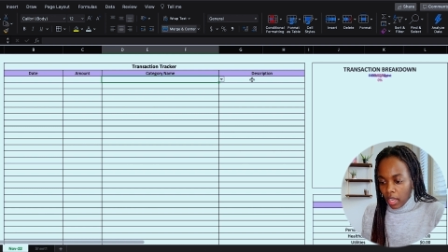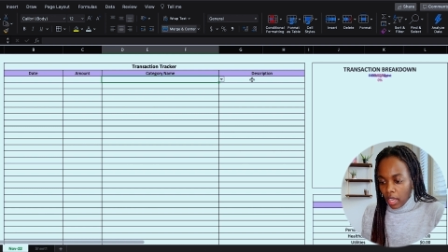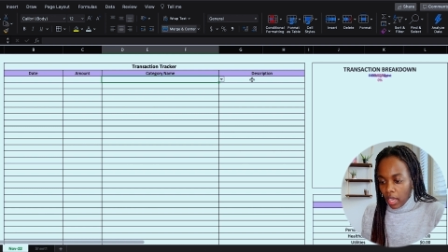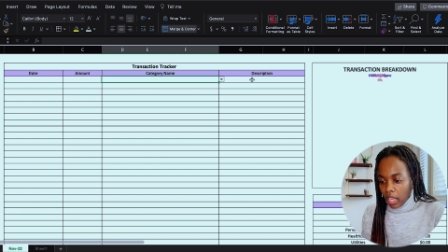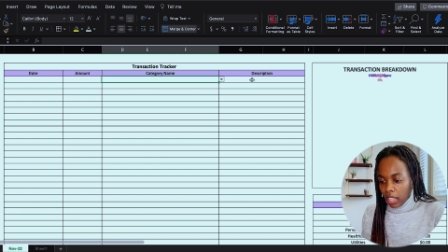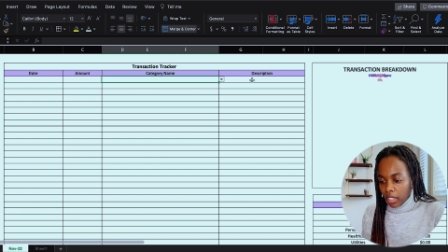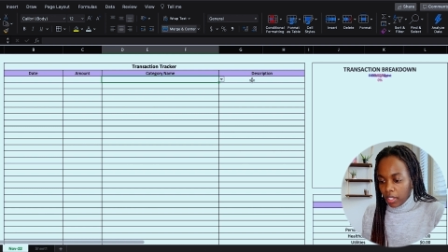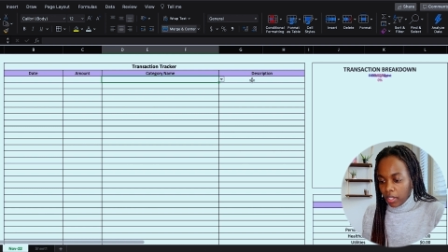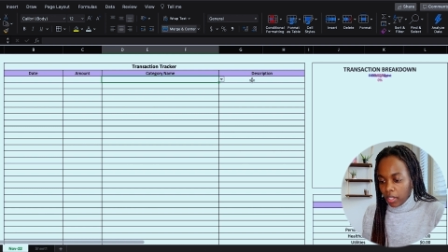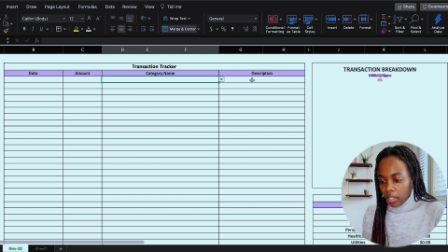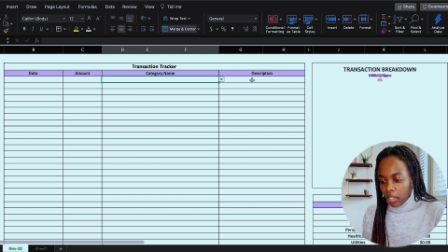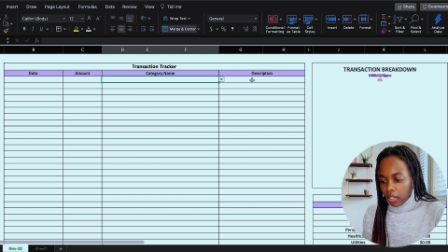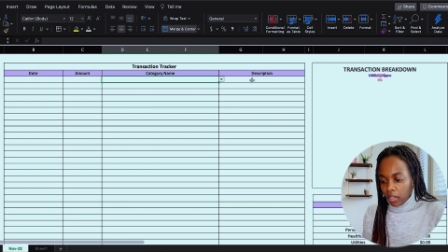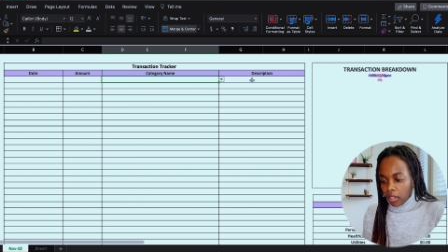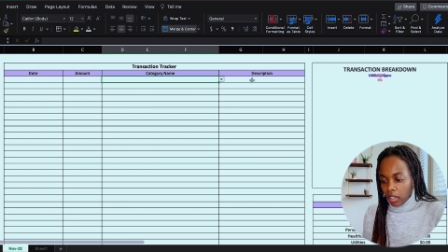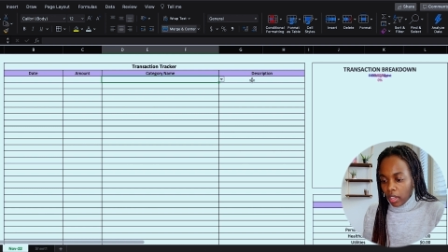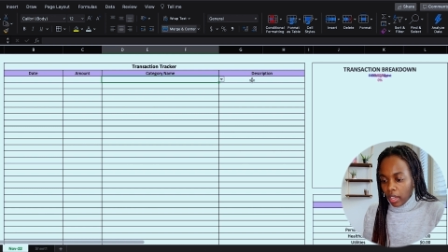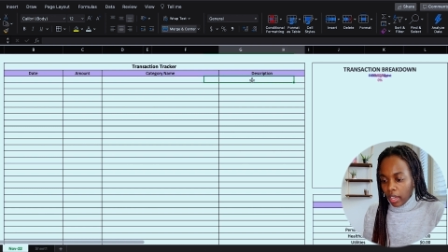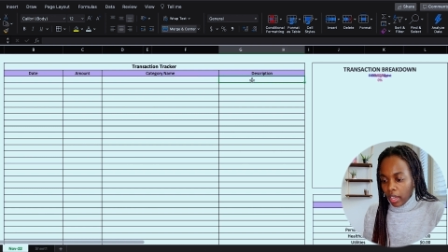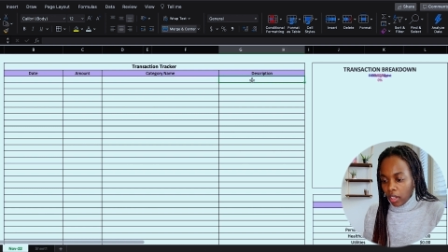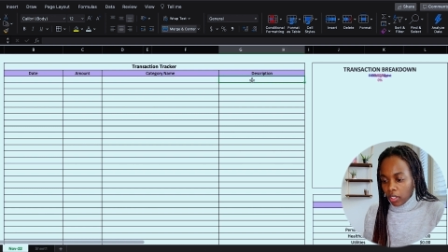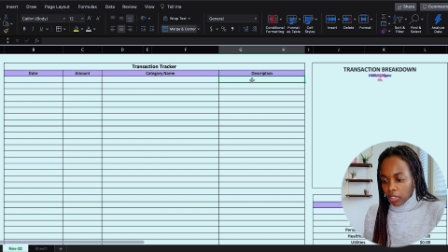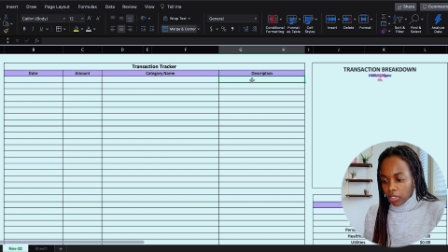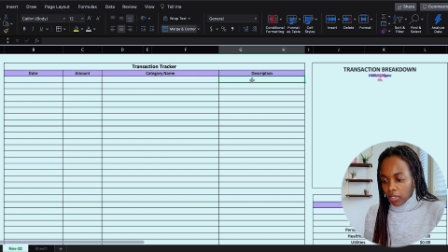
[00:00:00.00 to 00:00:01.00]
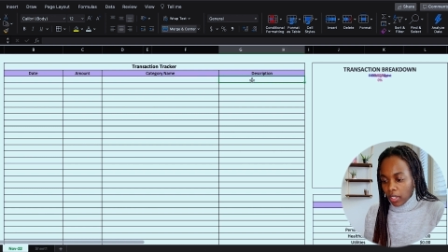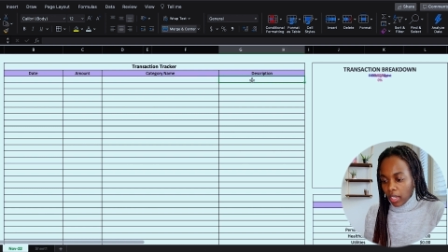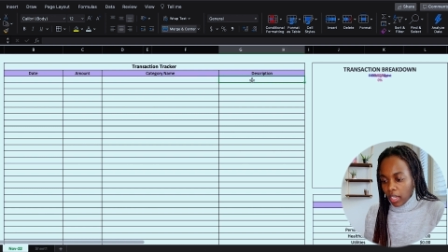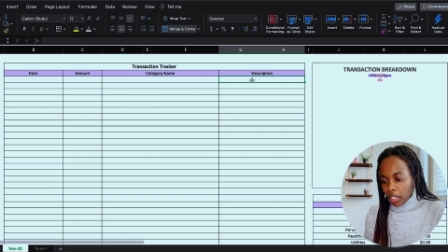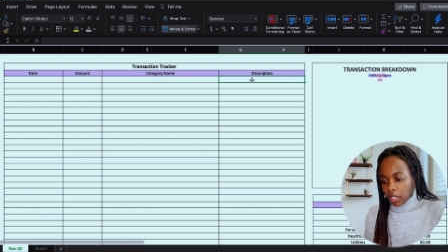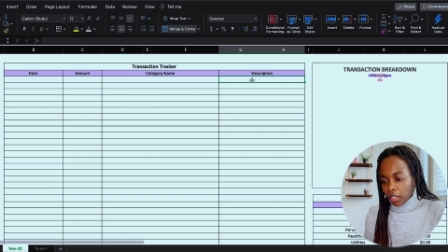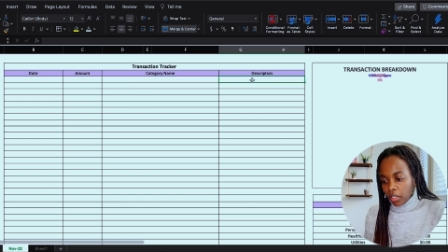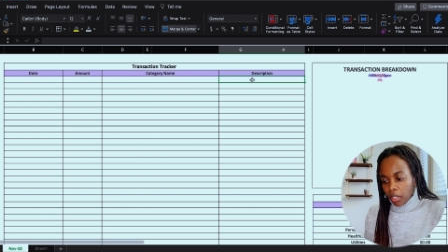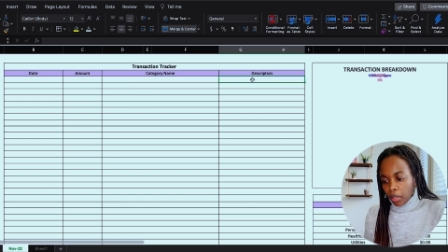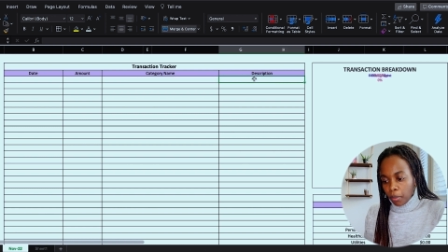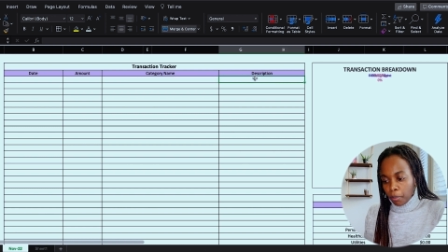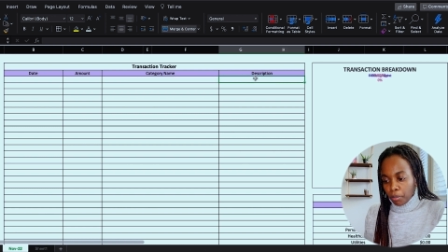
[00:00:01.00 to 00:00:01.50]
And then I also
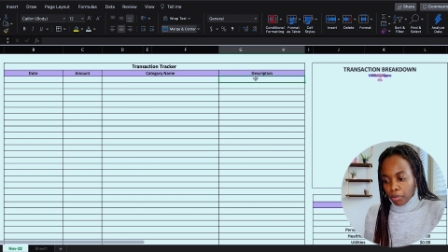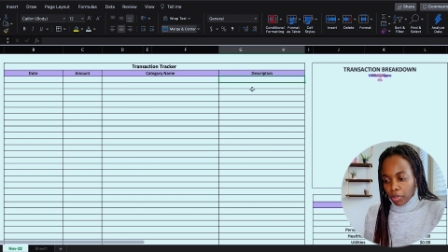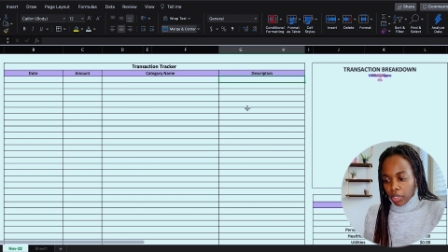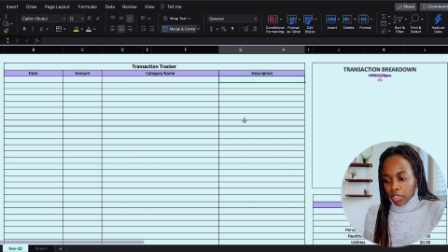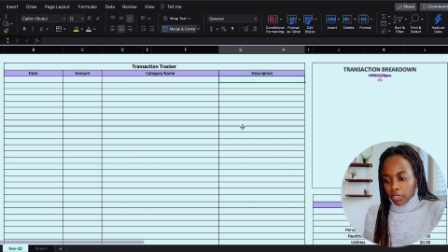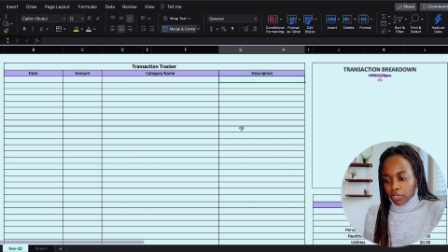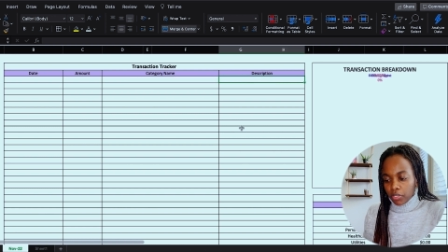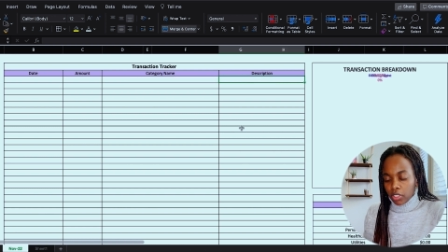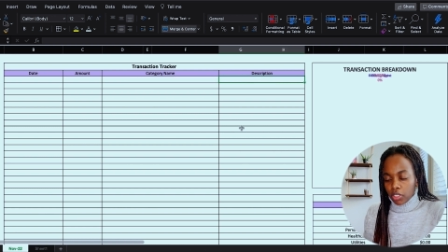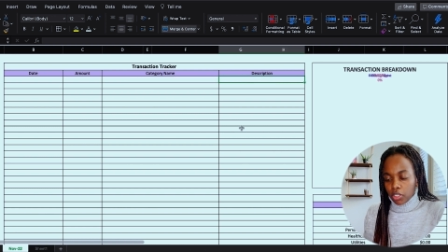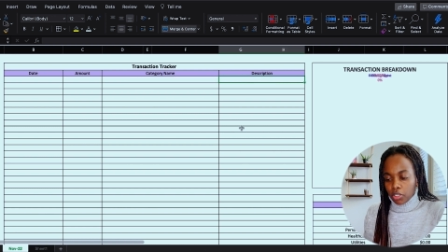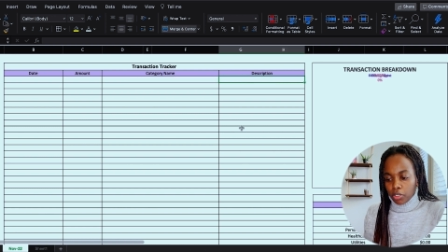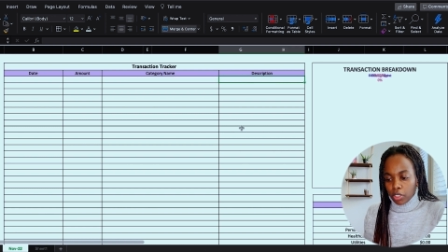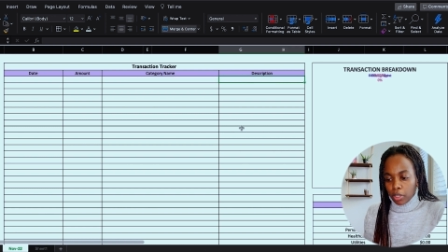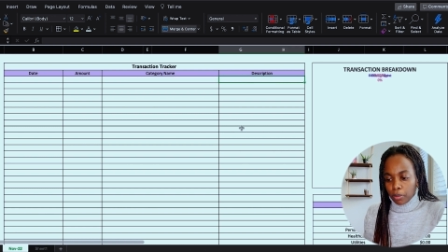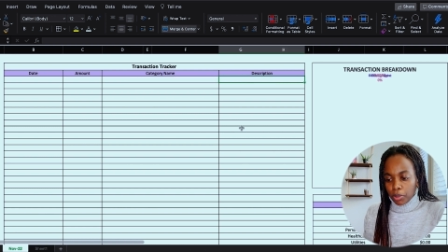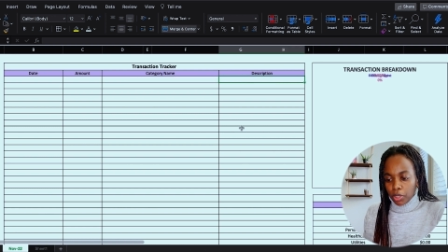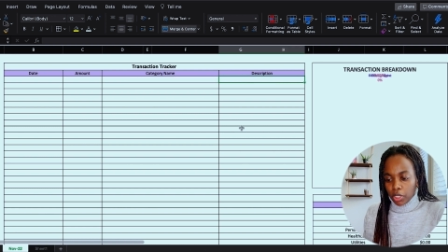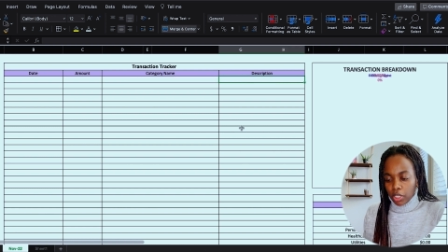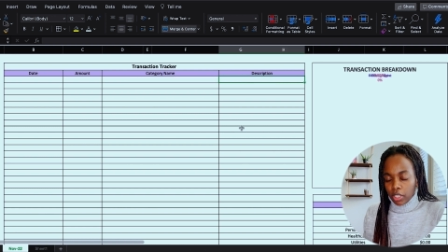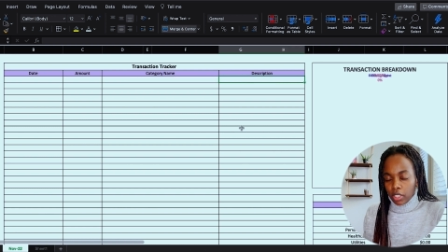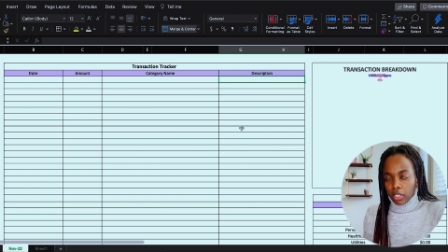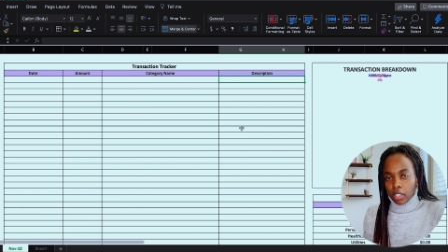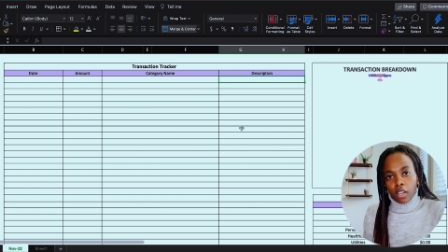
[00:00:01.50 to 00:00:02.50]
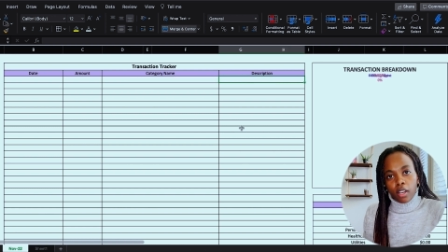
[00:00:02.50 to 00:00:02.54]
added a brief description